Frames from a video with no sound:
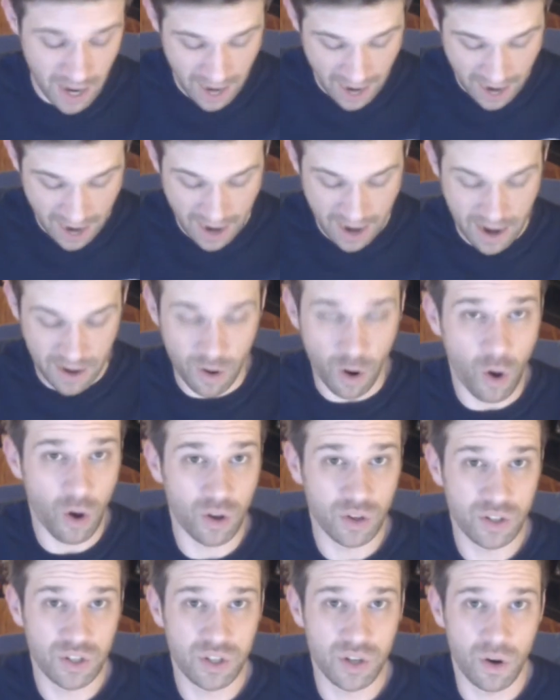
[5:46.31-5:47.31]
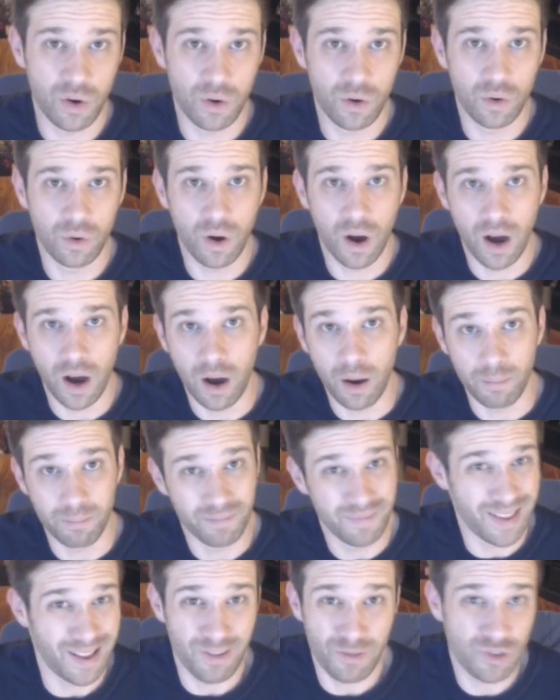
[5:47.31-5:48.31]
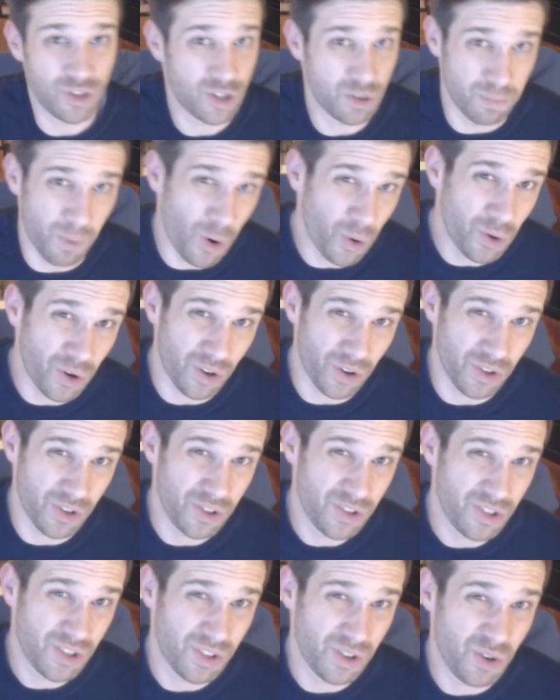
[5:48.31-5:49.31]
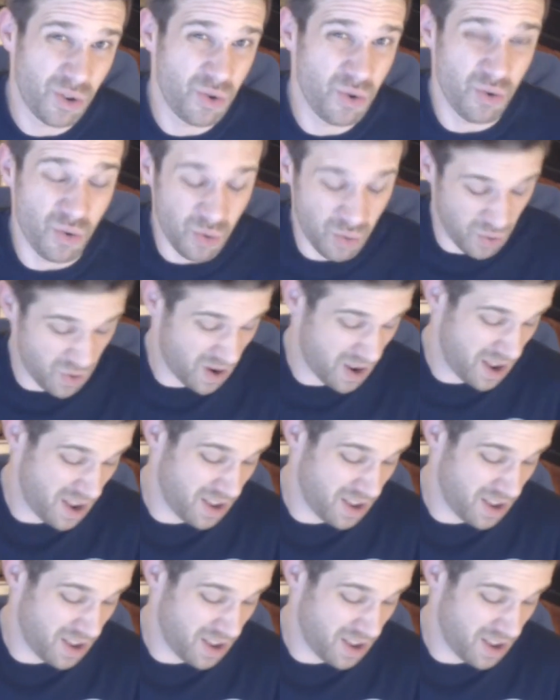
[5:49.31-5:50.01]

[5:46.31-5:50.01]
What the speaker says: and also smokers who,